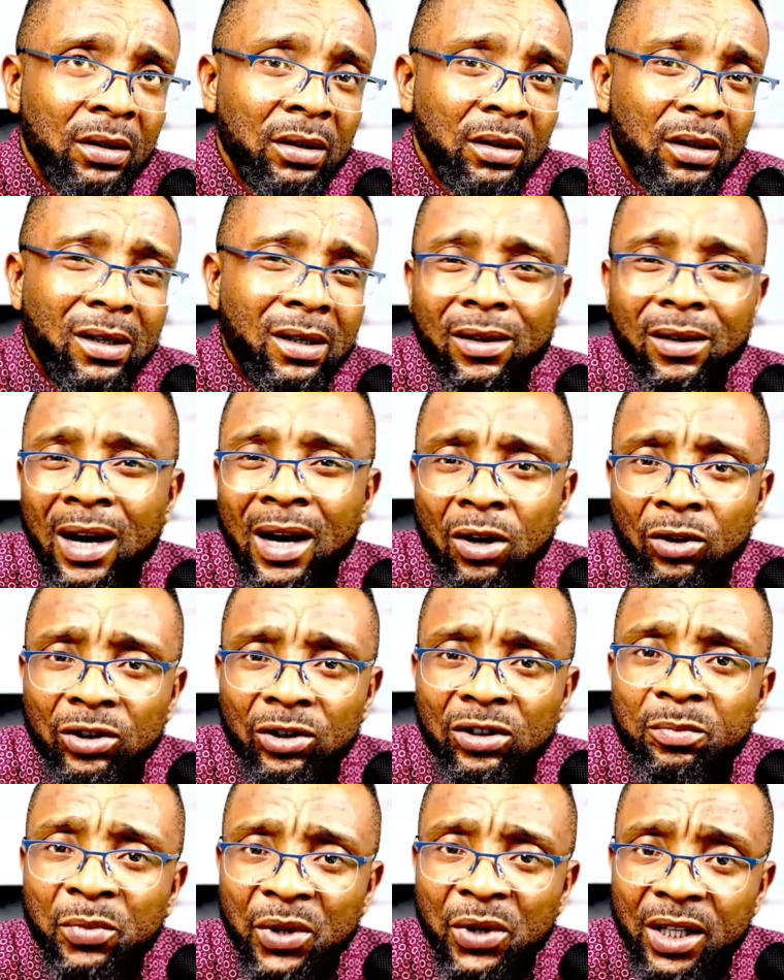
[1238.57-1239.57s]

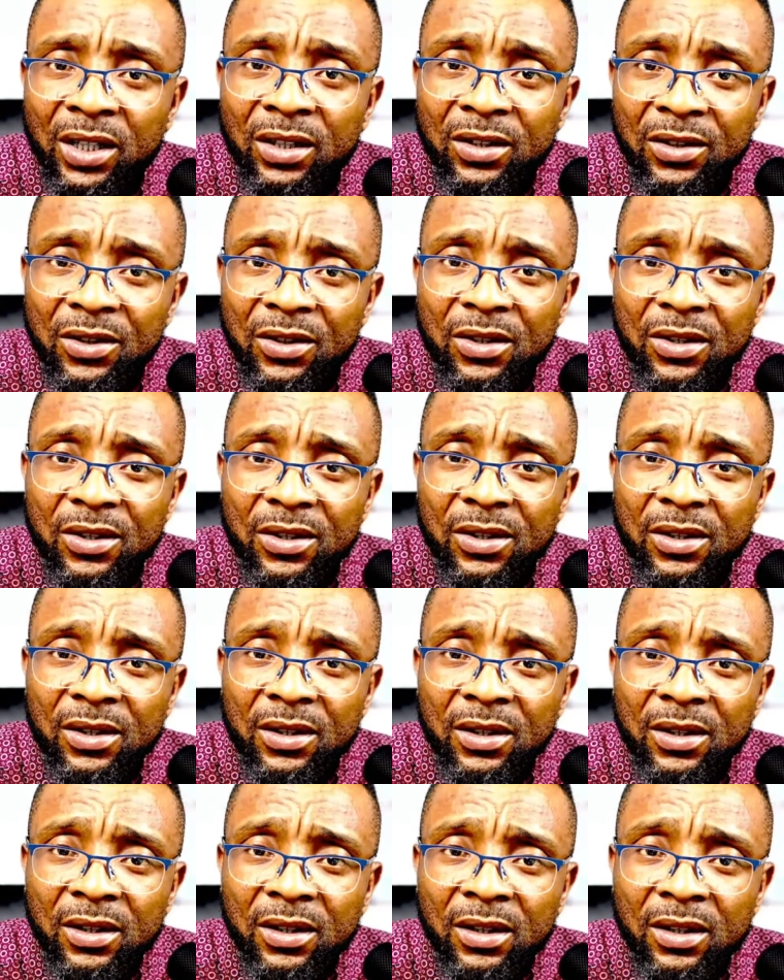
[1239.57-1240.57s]
crowned prince,
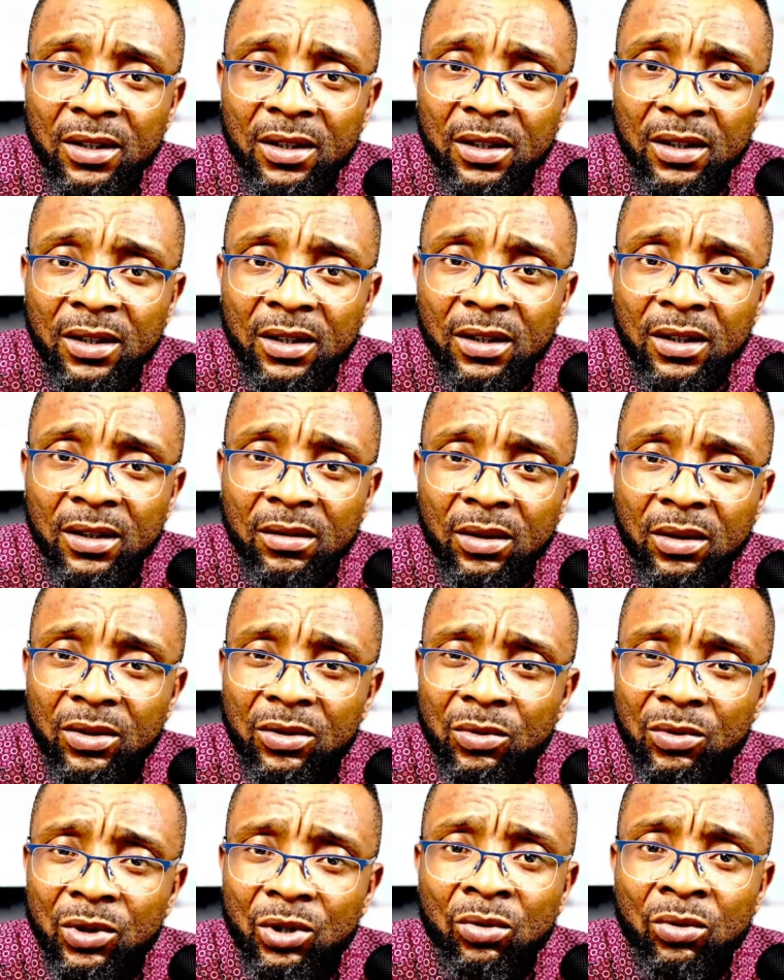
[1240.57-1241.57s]
because
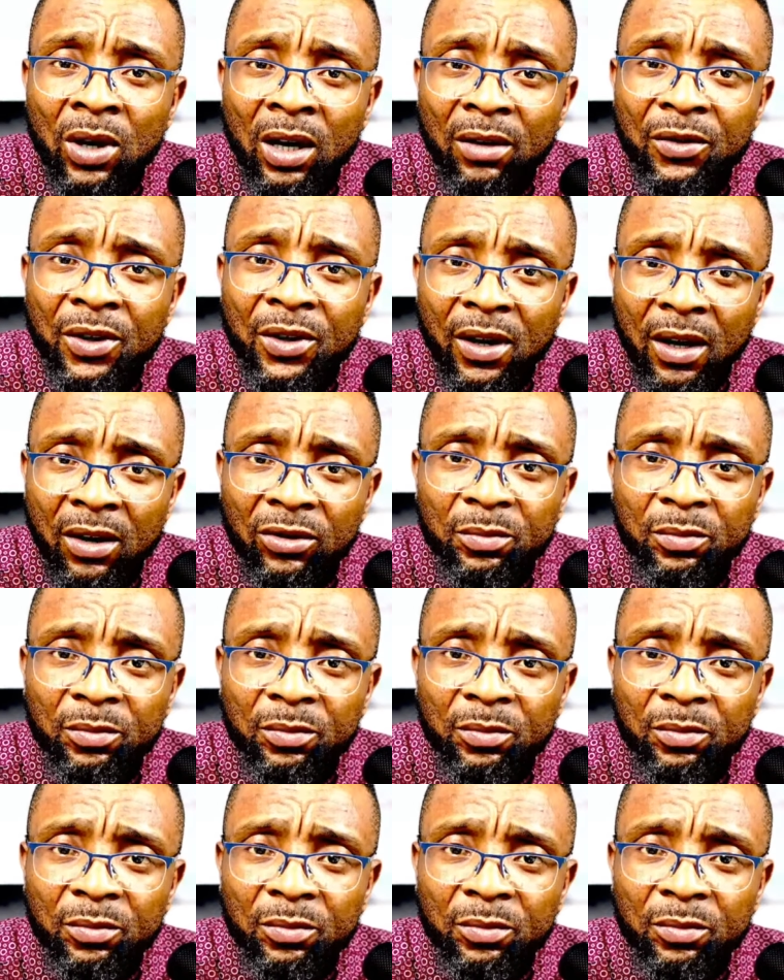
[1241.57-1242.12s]
we do have crowned